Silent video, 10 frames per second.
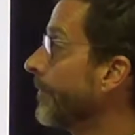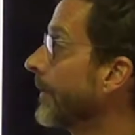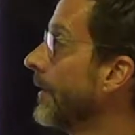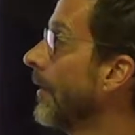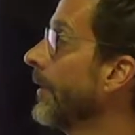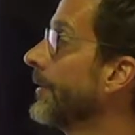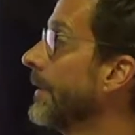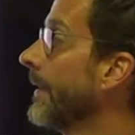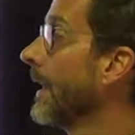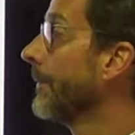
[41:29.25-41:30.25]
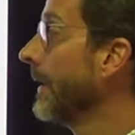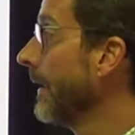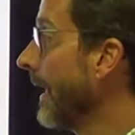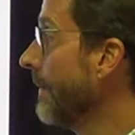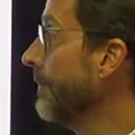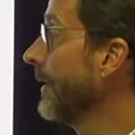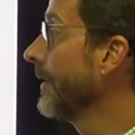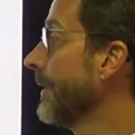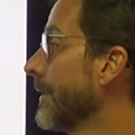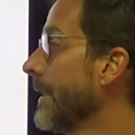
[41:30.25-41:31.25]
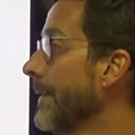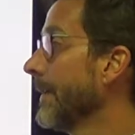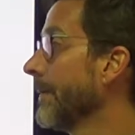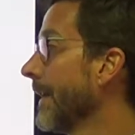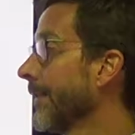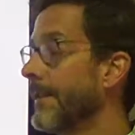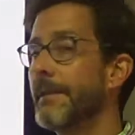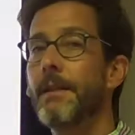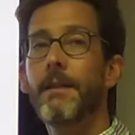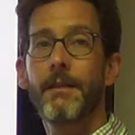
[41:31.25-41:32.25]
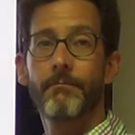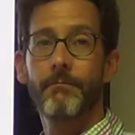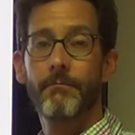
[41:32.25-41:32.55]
You're also developing a mission statement about the team.